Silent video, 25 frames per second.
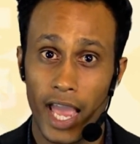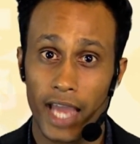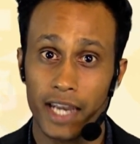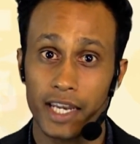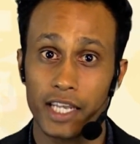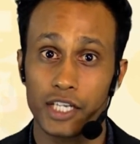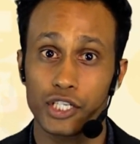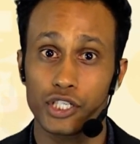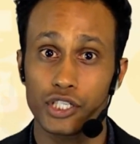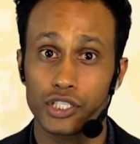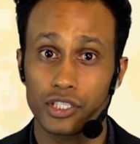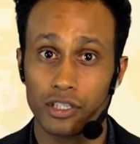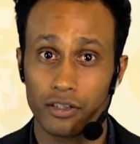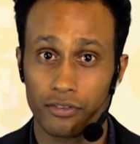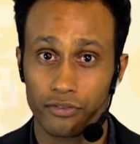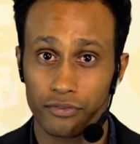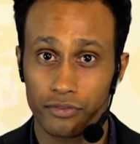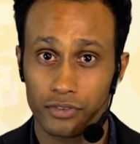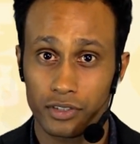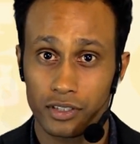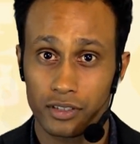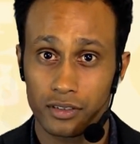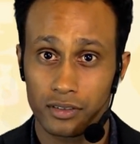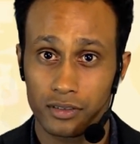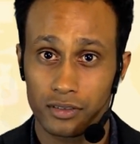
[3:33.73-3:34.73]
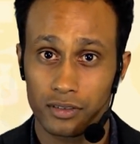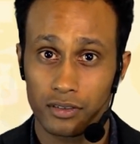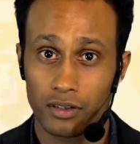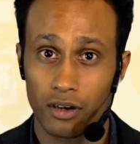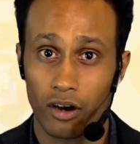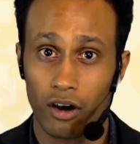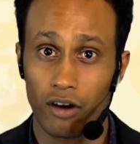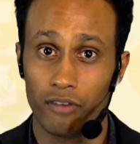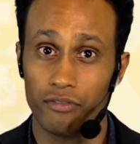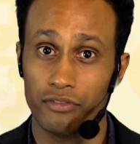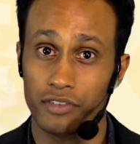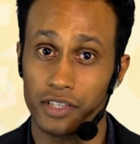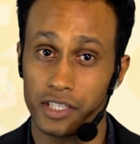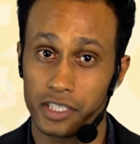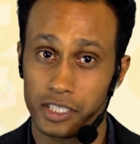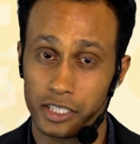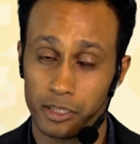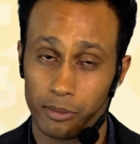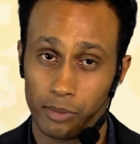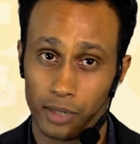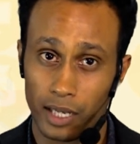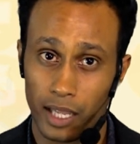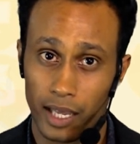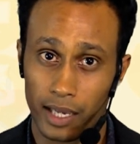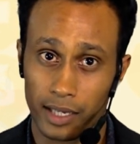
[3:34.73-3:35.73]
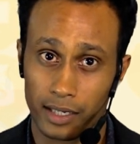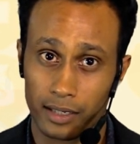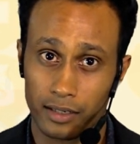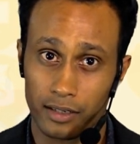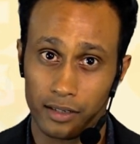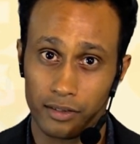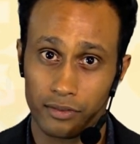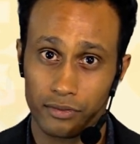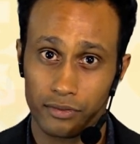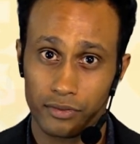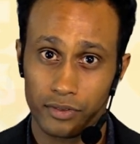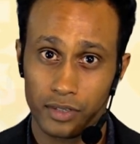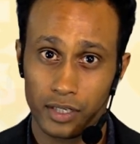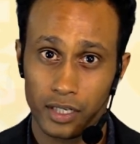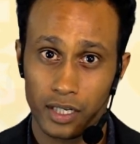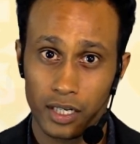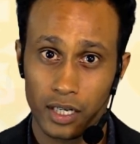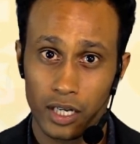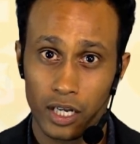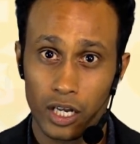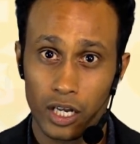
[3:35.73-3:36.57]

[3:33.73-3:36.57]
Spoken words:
and a shift of the supply curve.